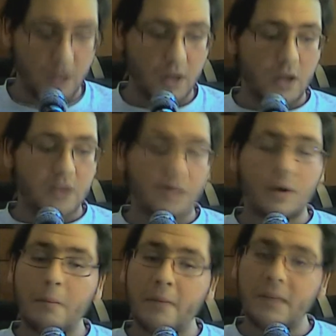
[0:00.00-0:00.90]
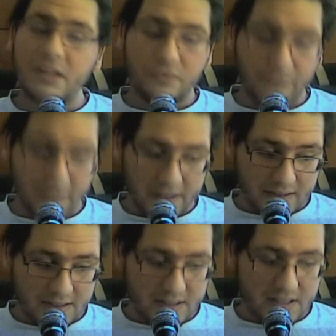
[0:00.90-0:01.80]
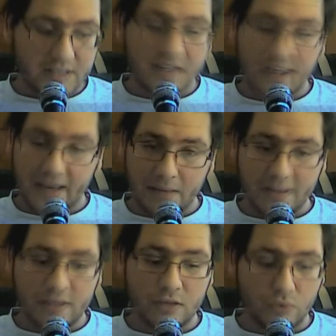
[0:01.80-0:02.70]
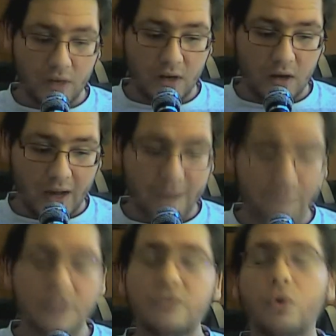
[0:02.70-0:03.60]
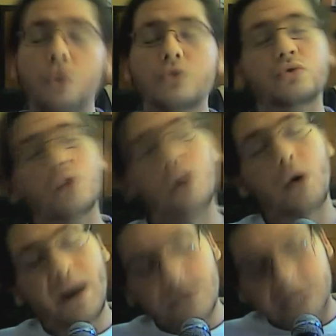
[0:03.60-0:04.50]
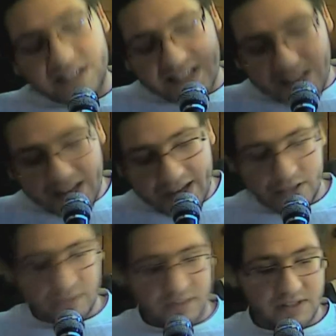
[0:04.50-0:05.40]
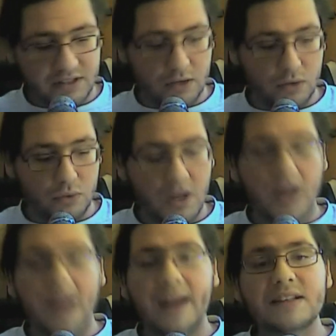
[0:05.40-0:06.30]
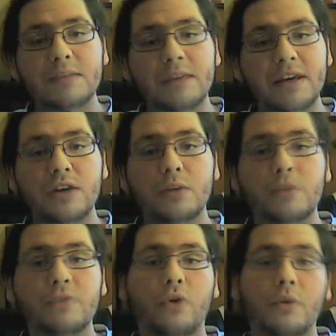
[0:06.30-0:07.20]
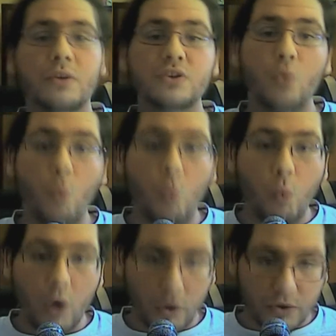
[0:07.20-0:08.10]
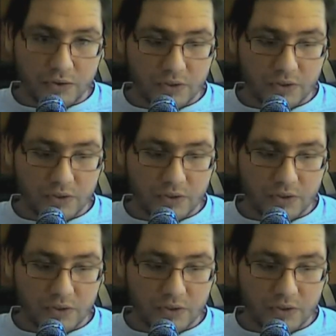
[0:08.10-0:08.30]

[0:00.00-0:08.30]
There are many things in game and in real life that force you to go outside of this zone, hence making your performance worse.